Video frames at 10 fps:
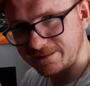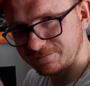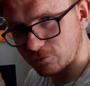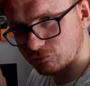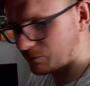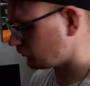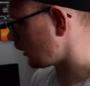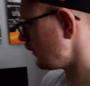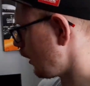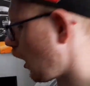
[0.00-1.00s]

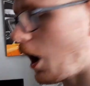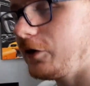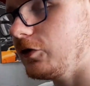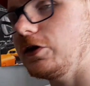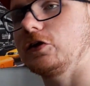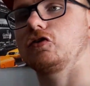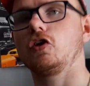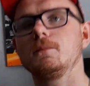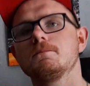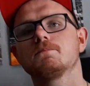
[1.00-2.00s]
V-Rally 3, which
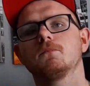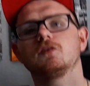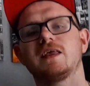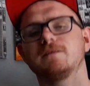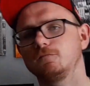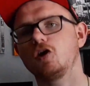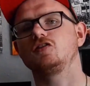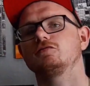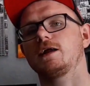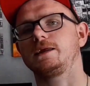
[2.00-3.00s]
I can only assume
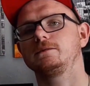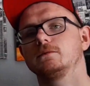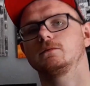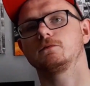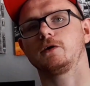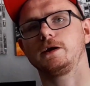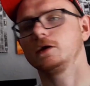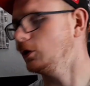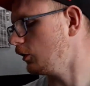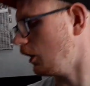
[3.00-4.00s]
stands for Virgin
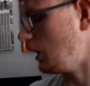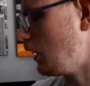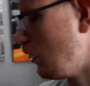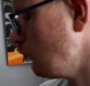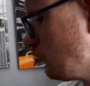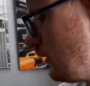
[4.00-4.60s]
Rally 3.